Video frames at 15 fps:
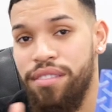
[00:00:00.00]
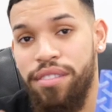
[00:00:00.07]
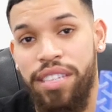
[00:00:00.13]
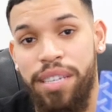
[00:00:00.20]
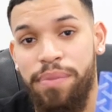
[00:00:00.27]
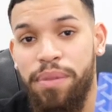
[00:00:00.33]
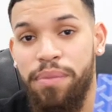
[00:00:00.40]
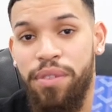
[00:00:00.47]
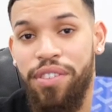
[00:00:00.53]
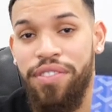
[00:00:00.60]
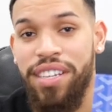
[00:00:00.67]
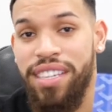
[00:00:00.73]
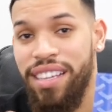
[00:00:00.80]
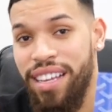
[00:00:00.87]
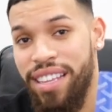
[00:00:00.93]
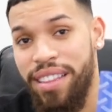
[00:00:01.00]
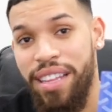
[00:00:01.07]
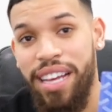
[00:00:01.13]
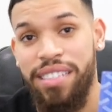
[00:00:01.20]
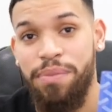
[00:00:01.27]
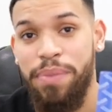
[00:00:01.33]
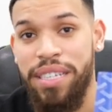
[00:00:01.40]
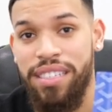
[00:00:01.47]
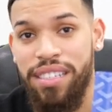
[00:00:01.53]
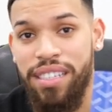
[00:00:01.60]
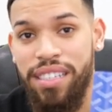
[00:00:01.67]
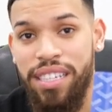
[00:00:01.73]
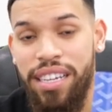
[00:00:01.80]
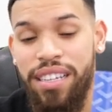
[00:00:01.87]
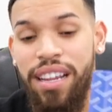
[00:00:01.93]
you keep it moving, and that's
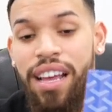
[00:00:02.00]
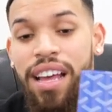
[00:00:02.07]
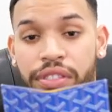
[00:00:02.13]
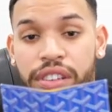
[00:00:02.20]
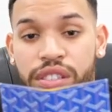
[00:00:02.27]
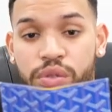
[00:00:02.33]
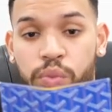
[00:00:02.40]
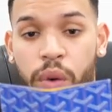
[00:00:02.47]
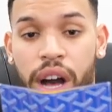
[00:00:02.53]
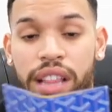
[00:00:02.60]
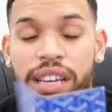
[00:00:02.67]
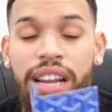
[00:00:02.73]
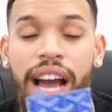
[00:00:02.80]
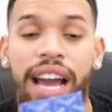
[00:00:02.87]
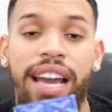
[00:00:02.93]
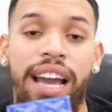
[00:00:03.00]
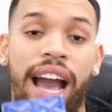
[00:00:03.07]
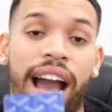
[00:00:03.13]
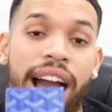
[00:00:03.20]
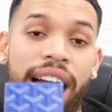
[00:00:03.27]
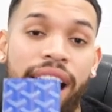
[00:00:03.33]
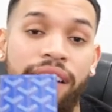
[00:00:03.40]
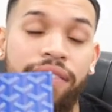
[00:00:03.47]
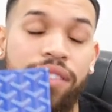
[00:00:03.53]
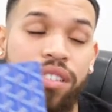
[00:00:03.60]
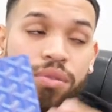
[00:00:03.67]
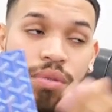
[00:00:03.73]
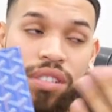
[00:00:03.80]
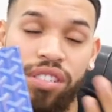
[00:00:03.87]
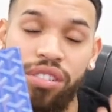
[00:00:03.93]
basically it. This wallet I have,
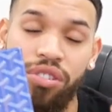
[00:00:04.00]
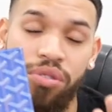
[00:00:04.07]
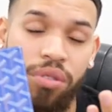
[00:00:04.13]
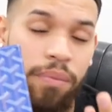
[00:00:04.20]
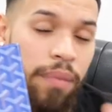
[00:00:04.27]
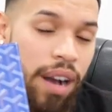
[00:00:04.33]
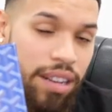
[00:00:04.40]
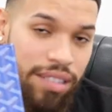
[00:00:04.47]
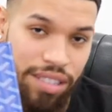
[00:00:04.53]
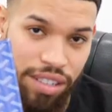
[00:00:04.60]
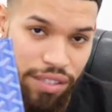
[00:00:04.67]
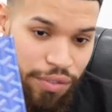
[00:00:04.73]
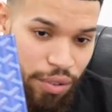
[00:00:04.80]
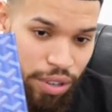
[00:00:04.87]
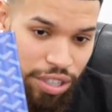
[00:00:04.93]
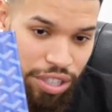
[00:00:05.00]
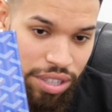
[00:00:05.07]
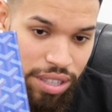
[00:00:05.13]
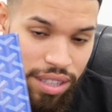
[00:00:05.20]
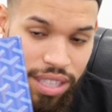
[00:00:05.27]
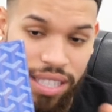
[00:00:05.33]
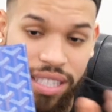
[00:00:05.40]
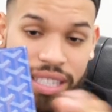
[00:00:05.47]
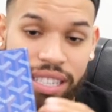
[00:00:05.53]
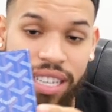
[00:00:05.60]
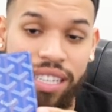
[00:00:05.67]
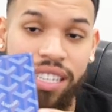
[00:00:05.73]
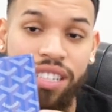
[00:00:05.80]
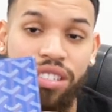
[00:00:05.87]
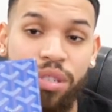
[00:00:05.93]
this wasn't a true unboxing, unfortunately, since I
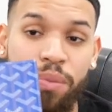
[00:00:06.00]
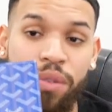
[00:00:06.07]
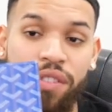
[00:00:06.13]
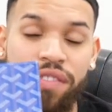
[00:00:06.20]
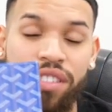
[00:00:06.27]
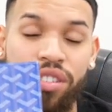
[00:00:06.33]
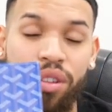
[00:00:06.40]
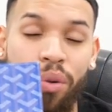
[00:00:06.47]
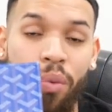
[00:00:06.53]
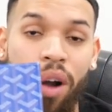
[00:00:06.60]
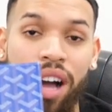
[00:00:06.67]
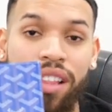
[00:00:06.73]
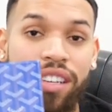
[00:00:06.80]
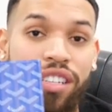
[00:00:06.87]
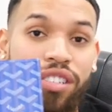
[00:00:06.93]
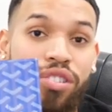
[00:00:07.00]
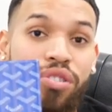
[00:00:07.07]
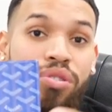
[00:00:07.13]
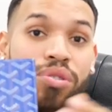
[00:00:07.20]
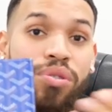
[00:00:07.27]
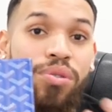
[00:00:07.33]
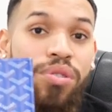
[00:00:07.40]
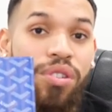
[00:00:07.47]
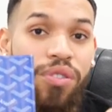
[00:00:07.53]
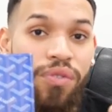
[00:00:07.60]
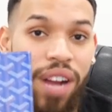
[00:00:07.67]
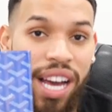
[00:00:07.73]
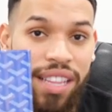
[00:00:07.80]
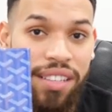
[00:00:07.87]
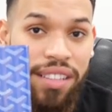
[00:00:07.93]
needed to move into the wallet sooner
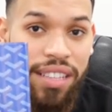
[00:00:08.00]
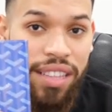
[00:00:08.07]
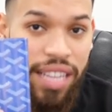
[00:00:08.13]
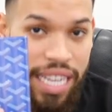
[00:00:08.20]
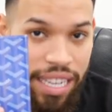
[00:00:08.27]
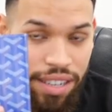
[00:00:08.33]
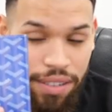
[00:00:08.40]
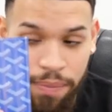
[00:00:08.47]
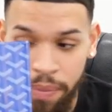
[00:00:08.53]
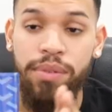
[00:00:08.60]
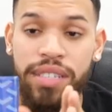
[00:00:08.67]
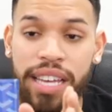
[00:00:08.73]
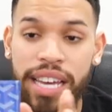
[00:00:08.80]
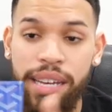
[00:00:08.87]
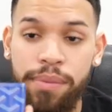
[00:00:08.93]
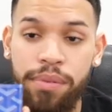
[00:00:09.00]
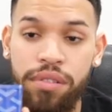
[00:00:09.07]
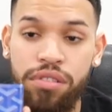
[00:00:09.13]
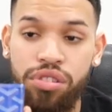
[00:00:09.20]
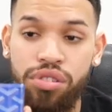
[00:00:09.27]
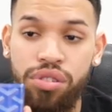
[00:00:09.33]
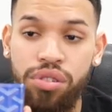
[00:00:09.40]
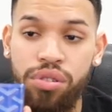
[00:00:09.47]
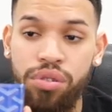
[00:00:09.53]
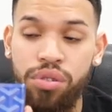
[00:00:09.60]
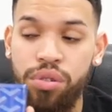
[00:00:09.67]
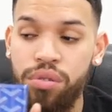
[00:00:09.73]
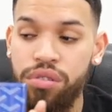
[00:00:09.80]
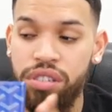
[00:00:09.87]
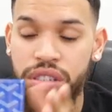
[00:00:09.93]
rather than later. I was able
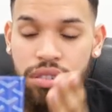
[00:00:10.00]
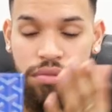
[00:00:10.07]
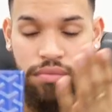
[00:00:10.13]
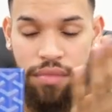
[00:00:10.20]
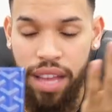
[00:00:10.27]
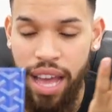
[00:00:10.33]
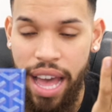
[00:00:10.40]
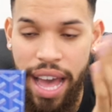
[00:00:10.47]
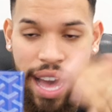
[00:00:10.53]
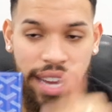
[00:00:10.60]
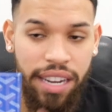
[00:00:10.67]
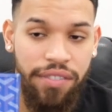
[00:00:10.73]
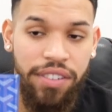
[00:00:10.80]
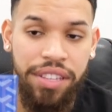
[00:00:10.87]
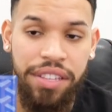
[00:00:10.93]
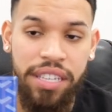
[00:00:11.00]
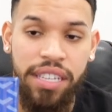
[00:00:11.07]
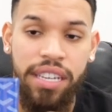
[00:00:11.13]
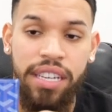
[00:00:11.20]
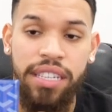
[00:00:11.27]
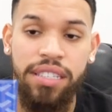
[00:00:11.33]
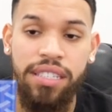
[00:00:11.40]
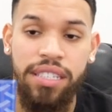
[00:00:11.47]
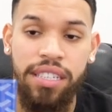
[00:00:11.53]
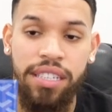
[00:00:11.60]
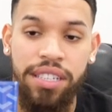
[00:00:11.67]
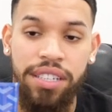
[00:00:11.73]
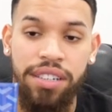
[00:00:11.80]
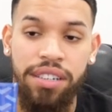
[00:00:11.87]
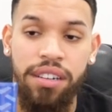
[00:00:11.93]
to, to add everything into
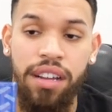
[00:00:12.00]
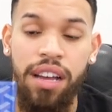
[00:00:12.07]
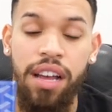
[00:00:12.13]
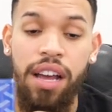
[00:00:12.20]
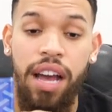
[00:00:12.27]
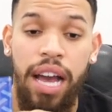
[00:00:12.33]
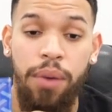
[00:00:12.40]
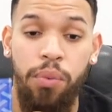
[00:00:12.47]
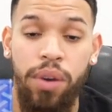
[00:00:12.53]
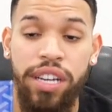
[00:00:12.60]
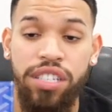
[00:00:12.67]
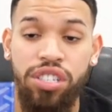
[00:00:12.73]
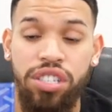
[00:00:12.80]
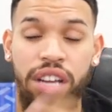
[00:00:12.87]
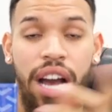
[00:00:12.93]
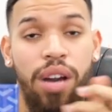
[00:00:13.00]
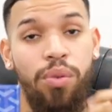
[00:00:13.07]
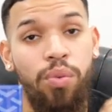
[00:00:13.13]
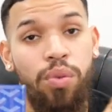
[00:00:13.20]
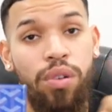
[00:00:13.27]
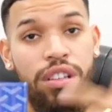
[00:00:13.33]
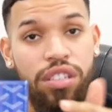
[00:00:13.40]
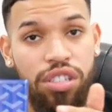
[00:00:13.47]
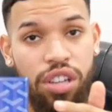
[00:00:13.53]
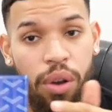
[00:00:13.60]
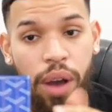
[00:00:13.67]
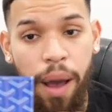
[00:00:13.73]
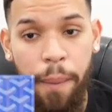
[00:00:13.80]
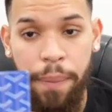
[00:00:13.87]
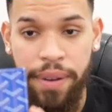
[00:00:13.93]
here which I will show
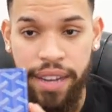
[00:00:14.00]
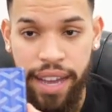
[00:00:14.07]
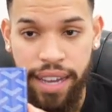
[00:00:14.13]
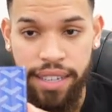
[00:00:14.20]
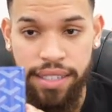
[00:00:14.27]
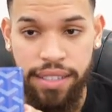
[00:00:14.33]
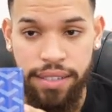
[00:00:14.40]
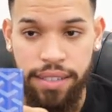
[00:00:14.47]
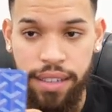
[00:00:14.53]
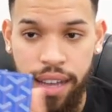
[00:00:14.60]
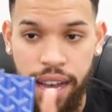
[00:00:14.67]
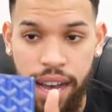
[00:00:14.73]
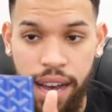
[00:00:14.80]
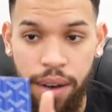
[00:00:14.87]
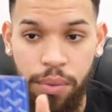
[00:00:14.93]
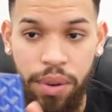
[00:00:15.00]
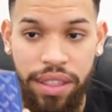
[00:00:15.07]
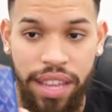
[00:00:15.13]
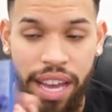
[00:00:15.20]
up next uh, with